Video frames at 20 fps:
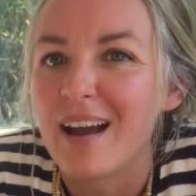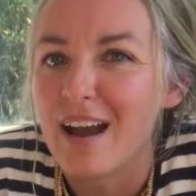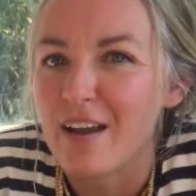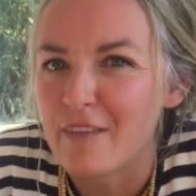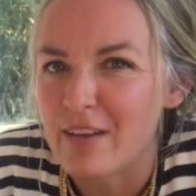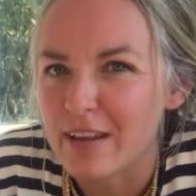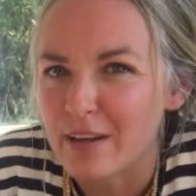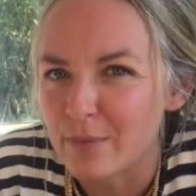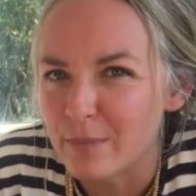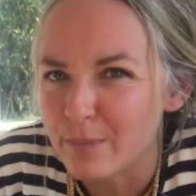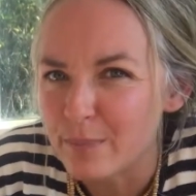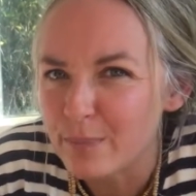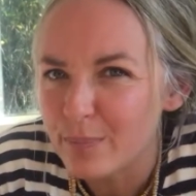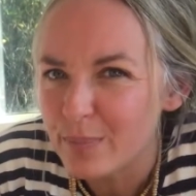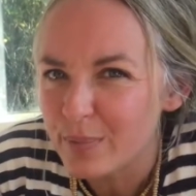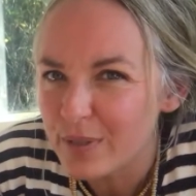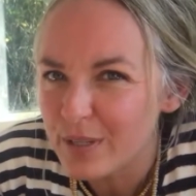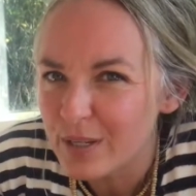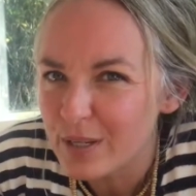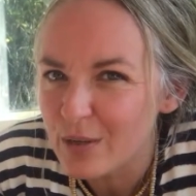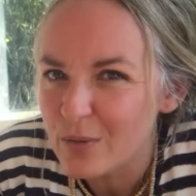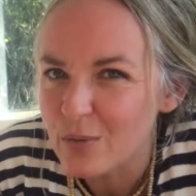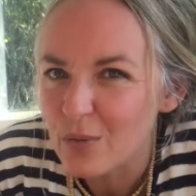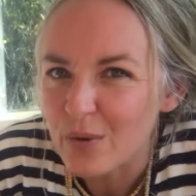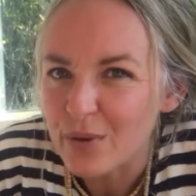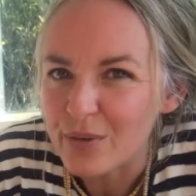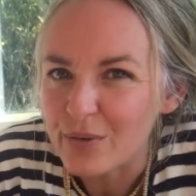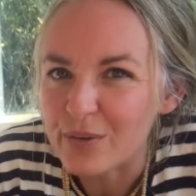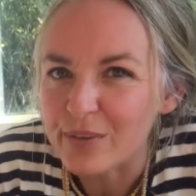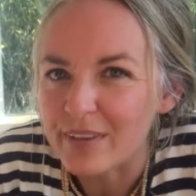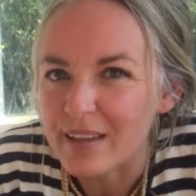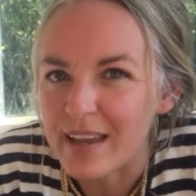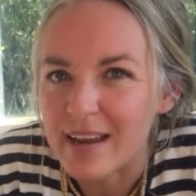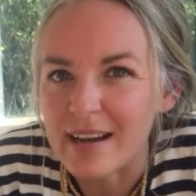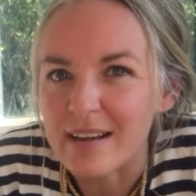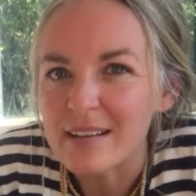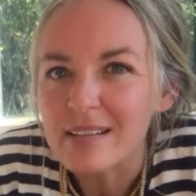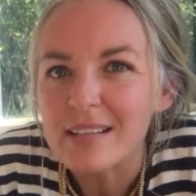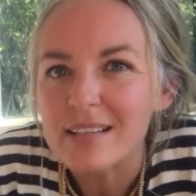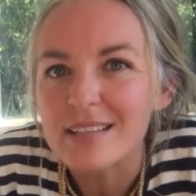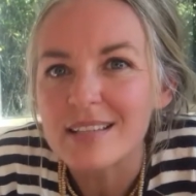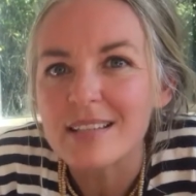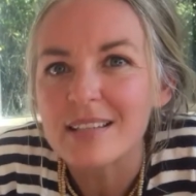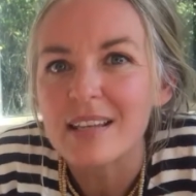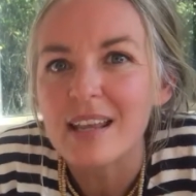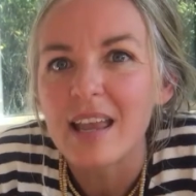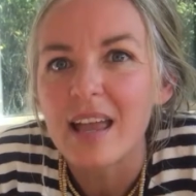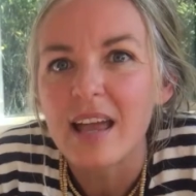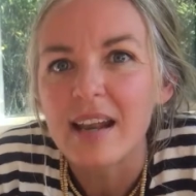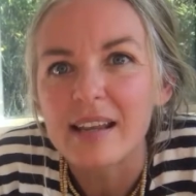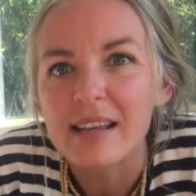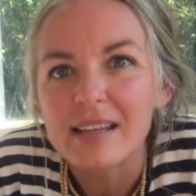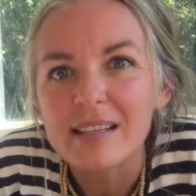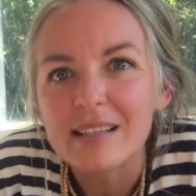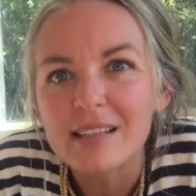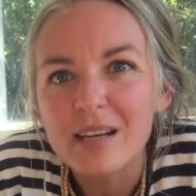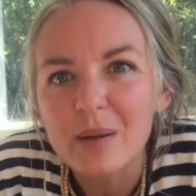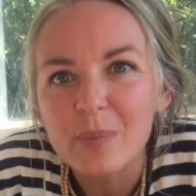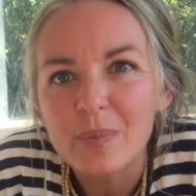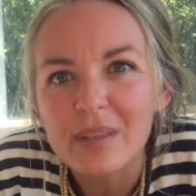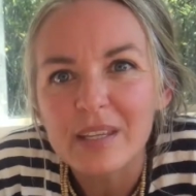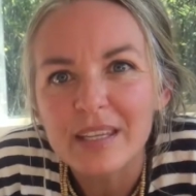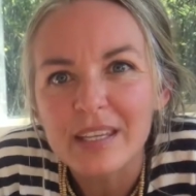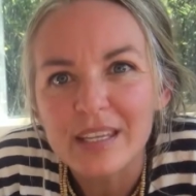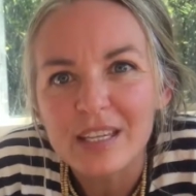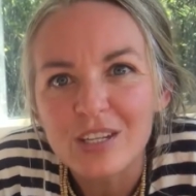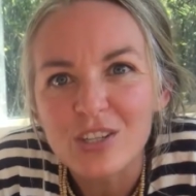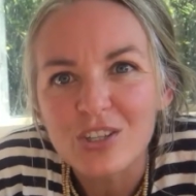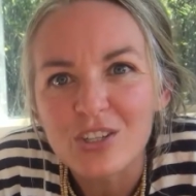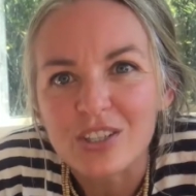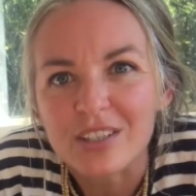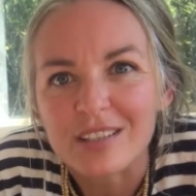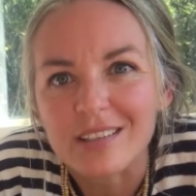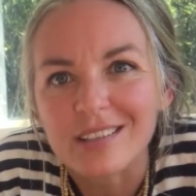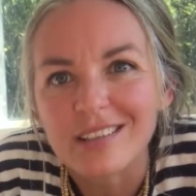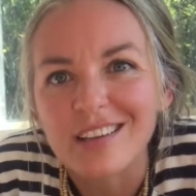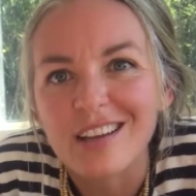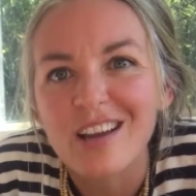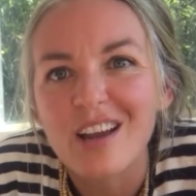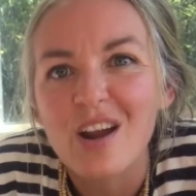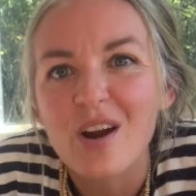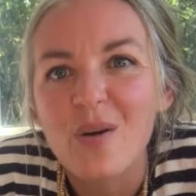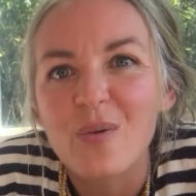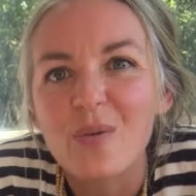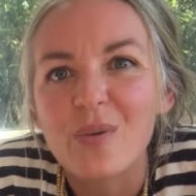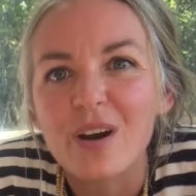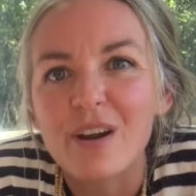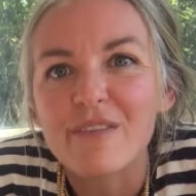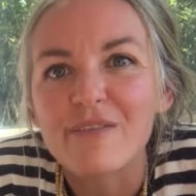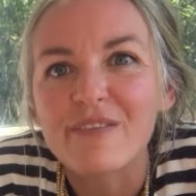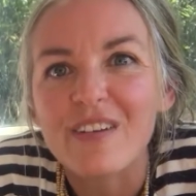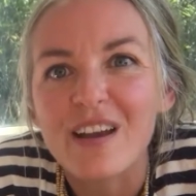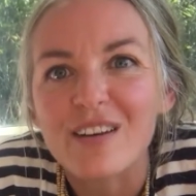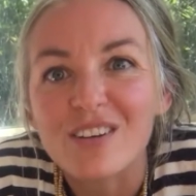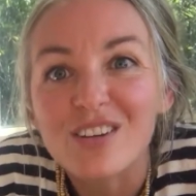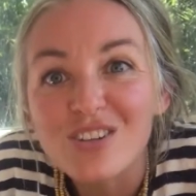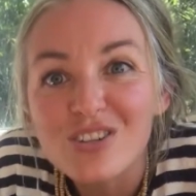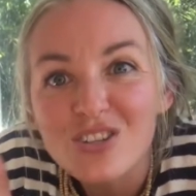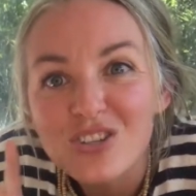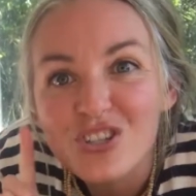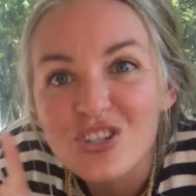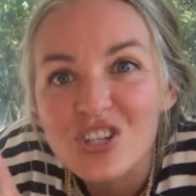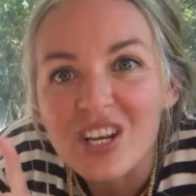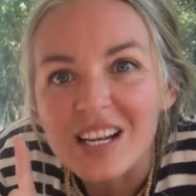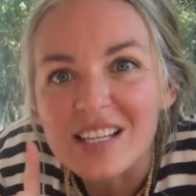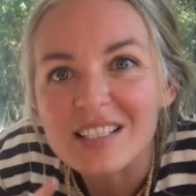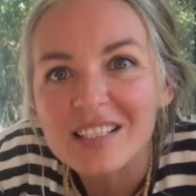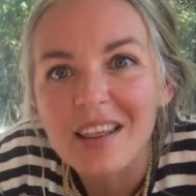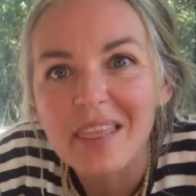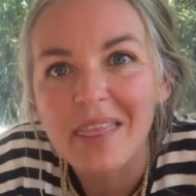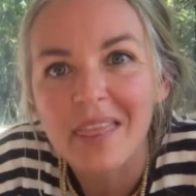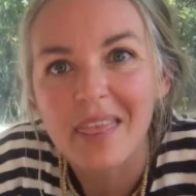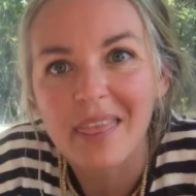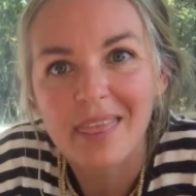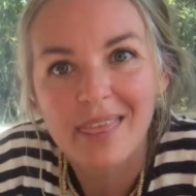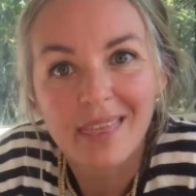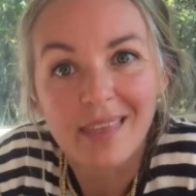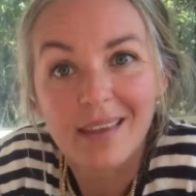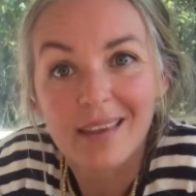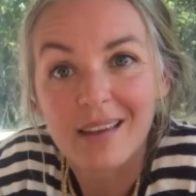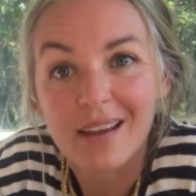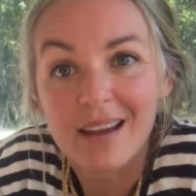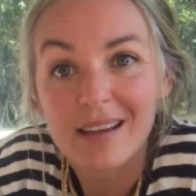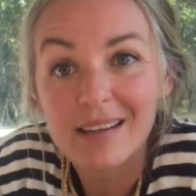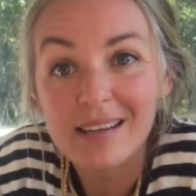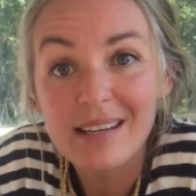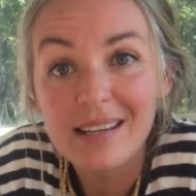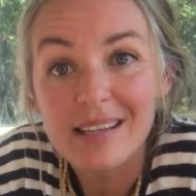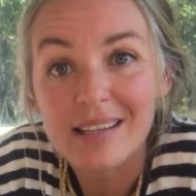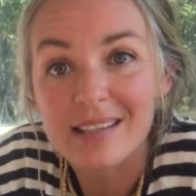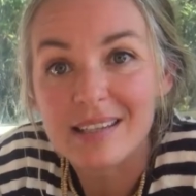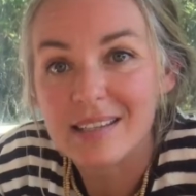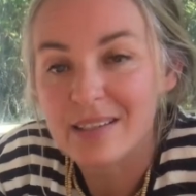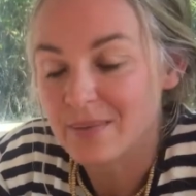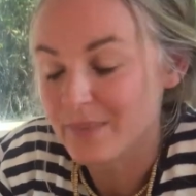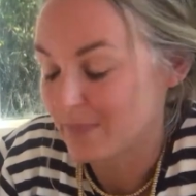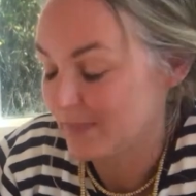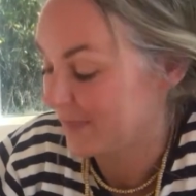I've had a big walk through the house and I ended up in the kitchen where I found just the thing I need.